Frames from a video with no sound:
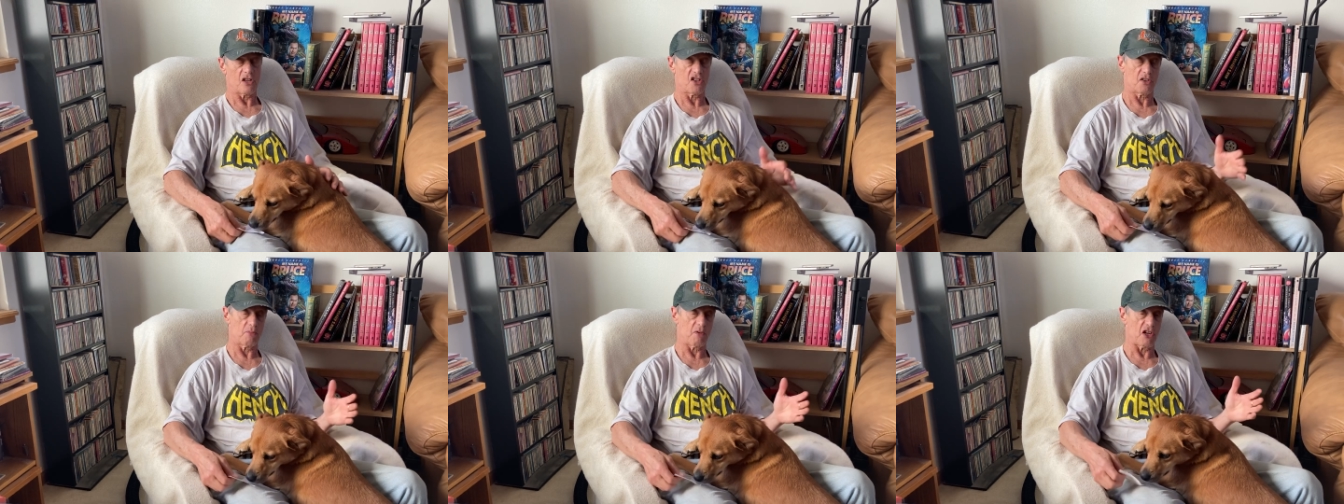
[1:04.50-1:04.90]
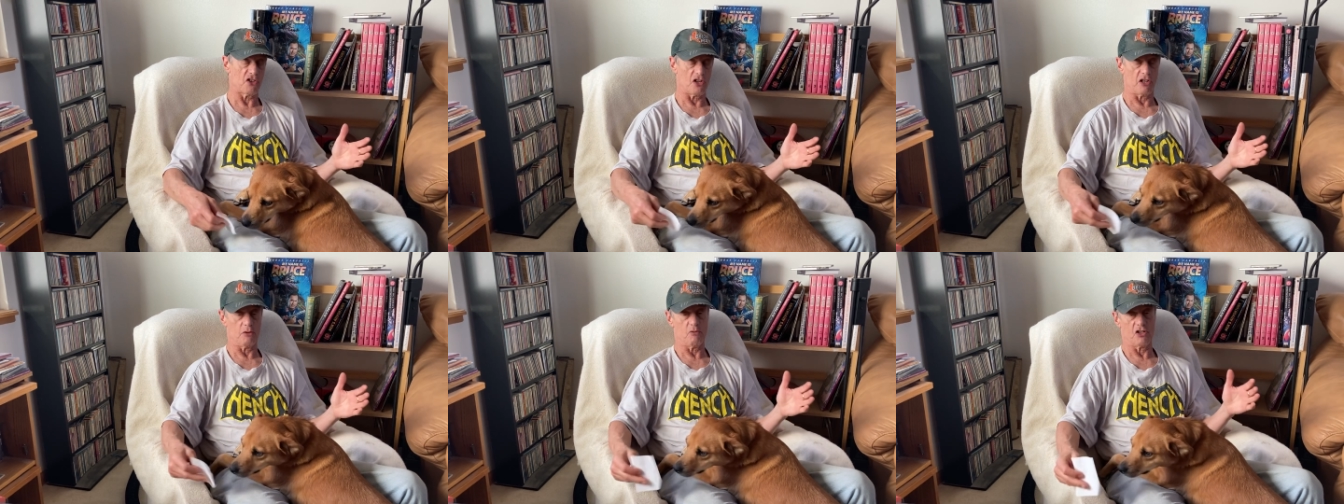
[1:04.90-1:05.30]

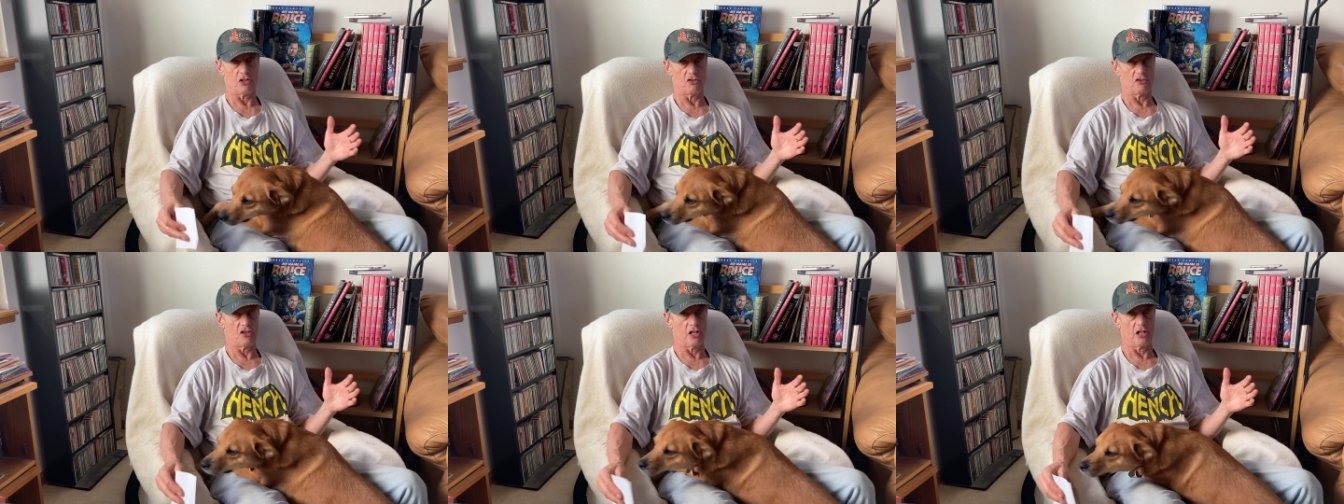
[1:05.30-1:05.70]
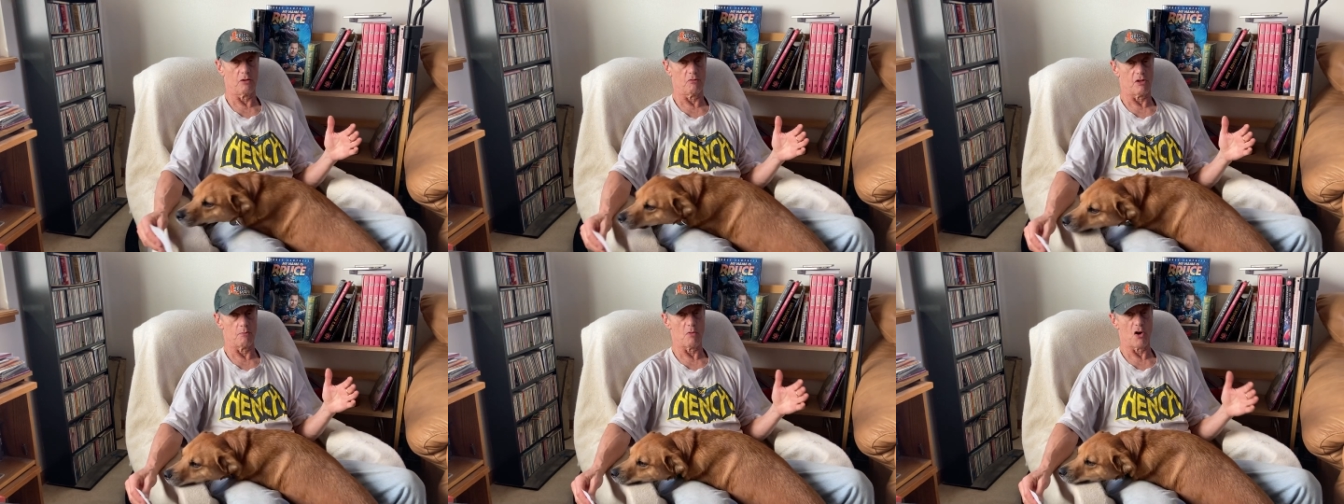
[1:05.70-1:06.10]
especially when you're dealing
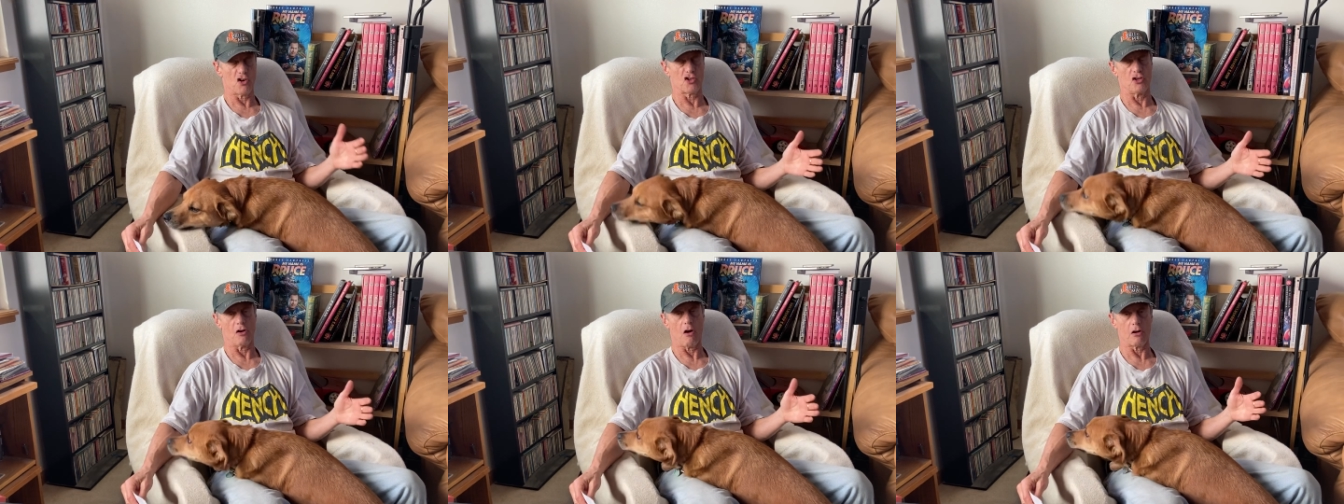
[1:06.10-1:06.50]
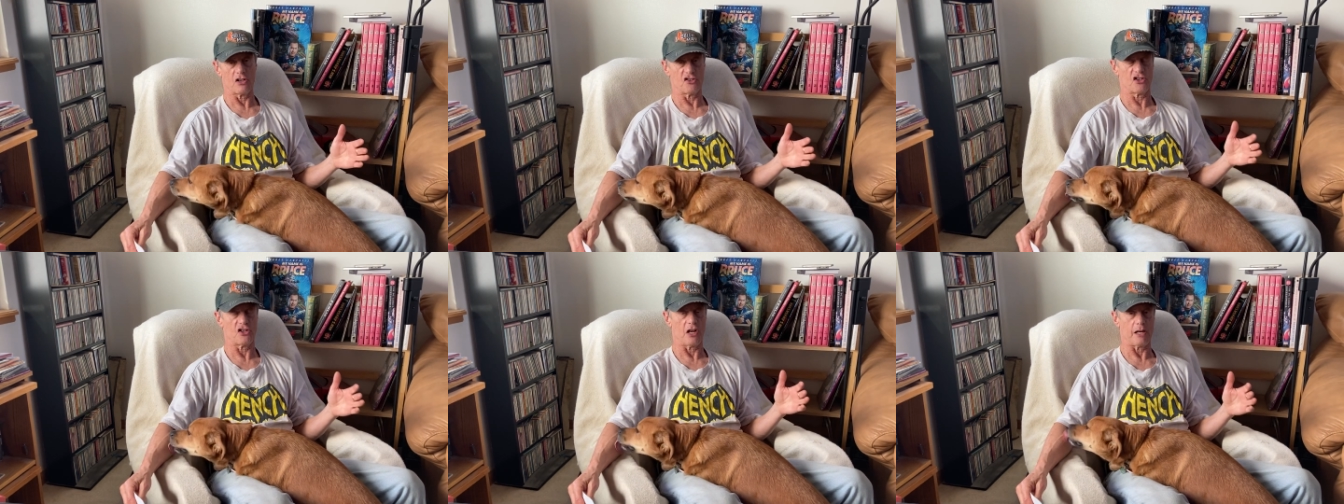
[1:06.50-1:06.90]
with a martial
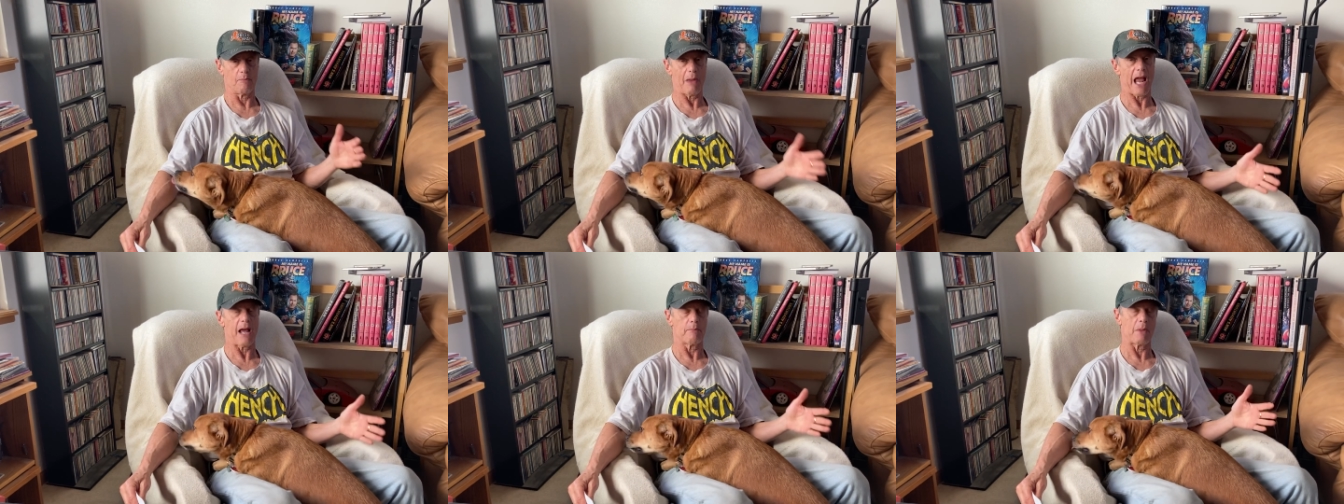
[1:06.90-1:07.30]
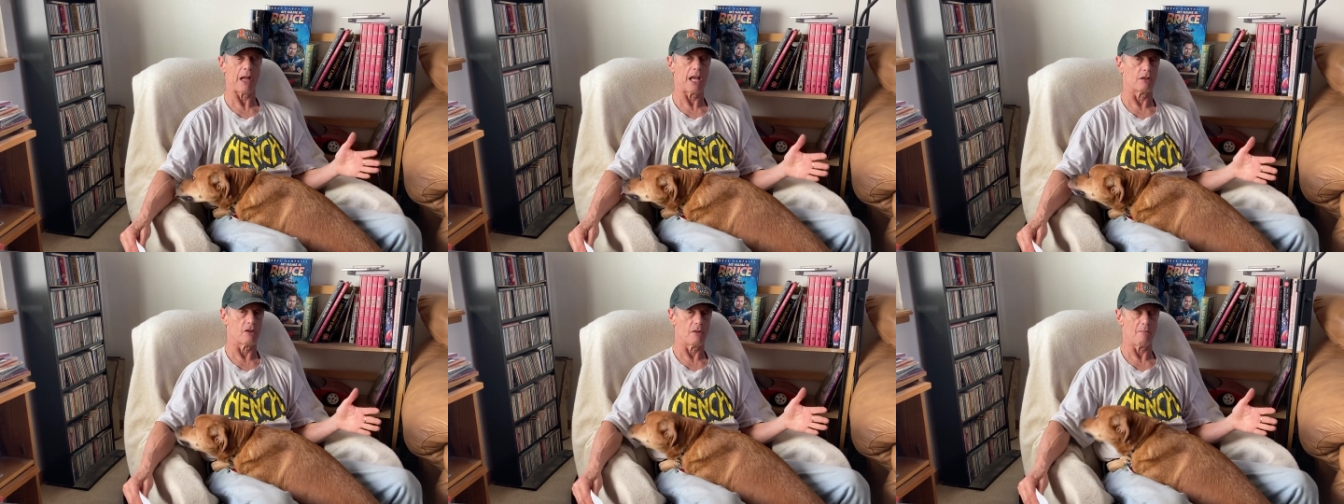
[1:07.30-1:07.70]
artist like
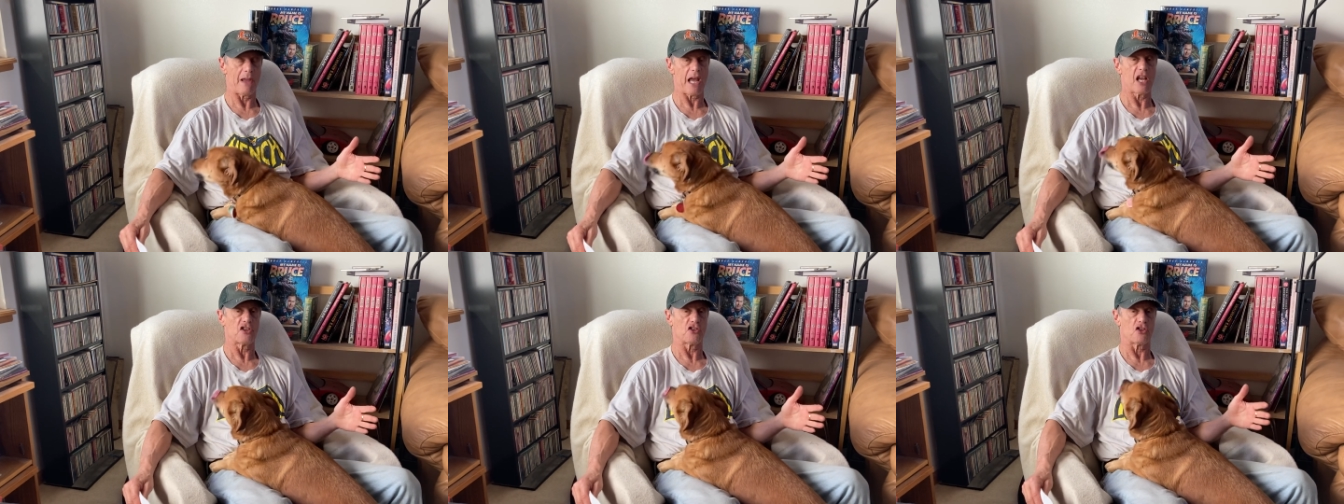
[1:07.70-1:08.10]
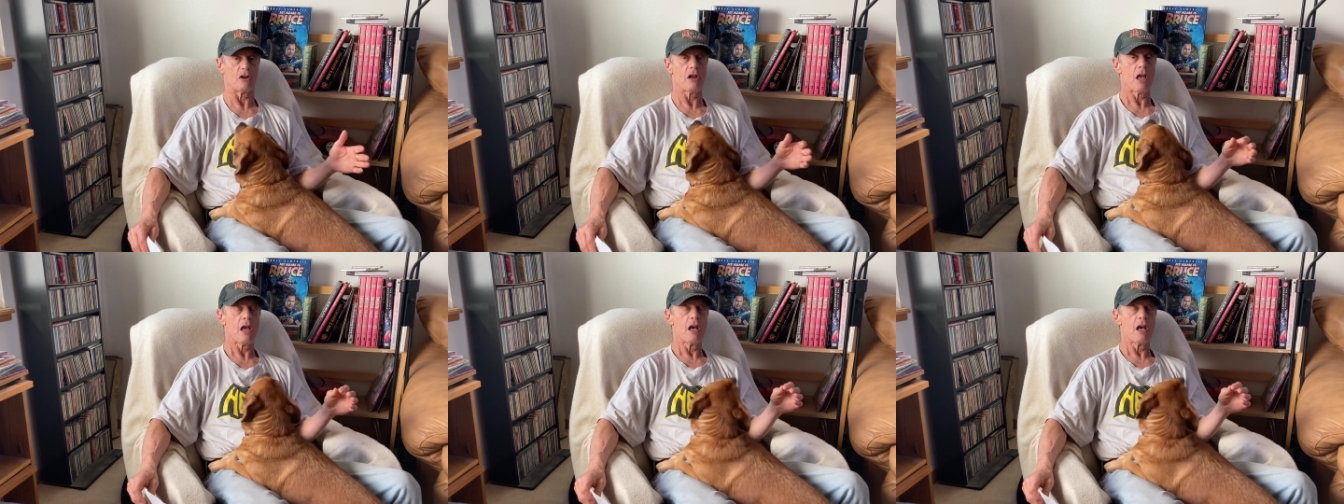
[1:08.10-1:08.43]
Batman or the Badger,